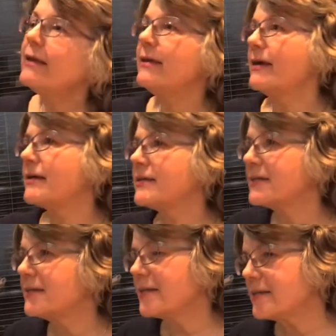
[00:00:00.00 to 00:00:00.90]

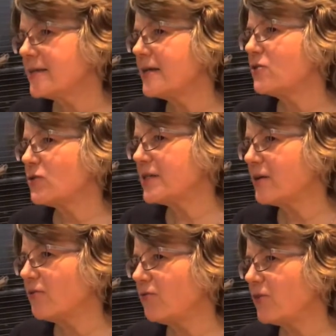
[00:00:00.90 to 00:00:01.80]
Yes, this is an
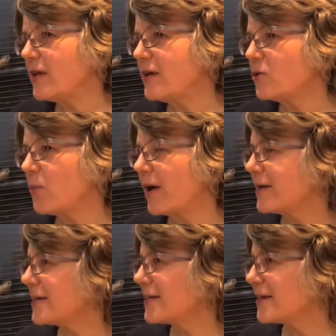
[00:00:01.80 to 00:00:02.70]
interesting field. Why
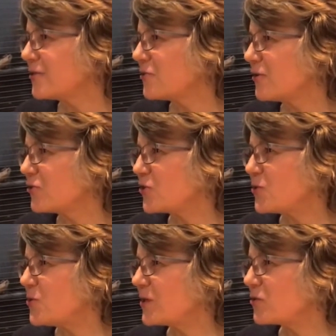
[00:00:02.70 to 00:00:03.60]
did I uh,
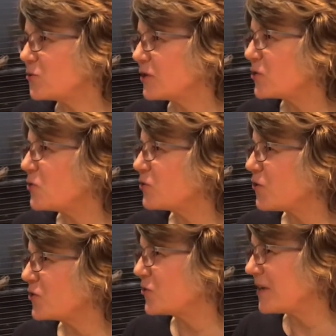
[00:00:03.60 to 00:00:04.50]
choose to include
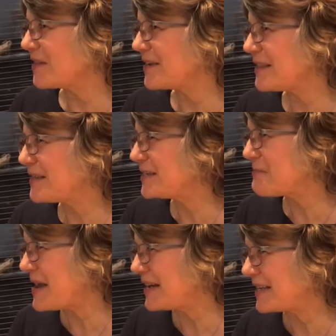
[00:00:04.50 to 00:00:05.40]
Otto in, in this
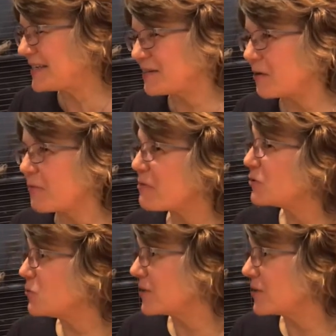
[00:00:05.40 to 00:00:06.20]
mix uh, with two